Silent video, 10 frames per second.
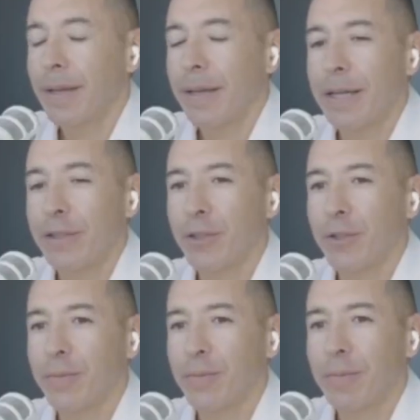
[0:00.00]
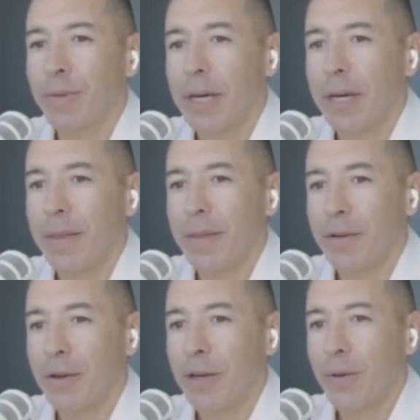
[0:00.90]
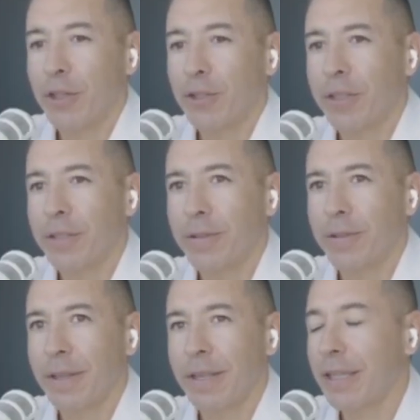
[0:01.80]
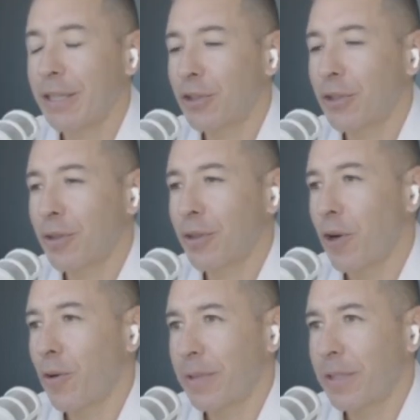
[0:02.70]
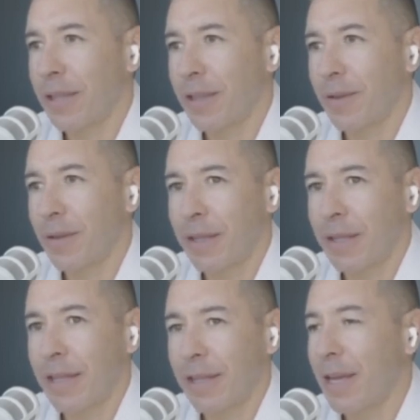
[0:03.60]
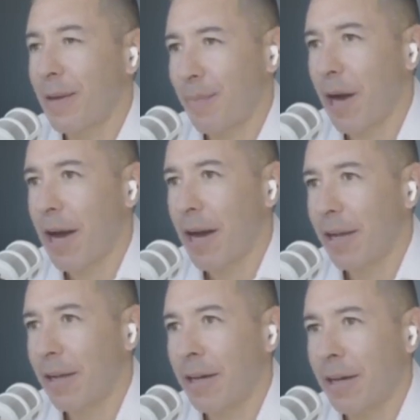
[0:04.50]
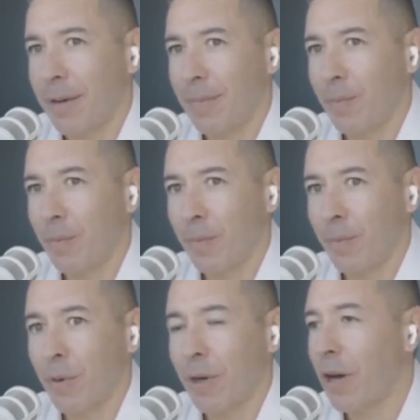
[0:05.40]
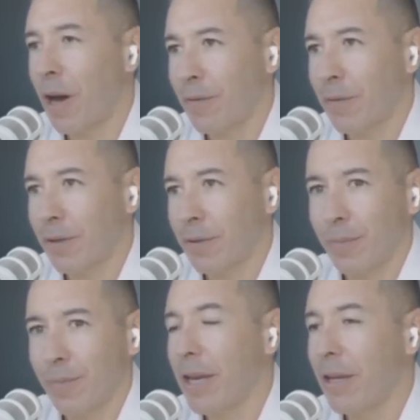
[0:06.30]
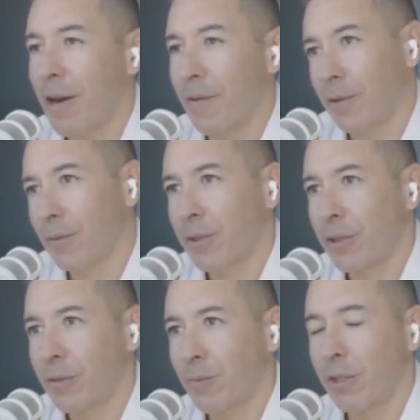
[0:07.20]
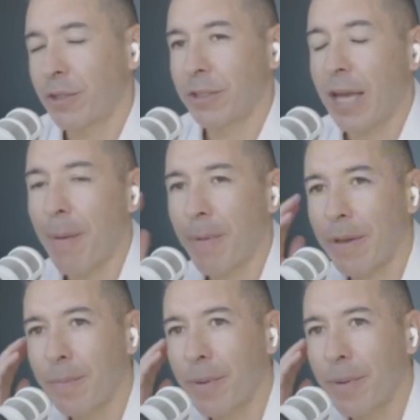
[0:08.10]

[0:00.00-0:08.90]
Yeah. So great question. The listicle, the hope is that they buy one of the offers or many offers, which does happen.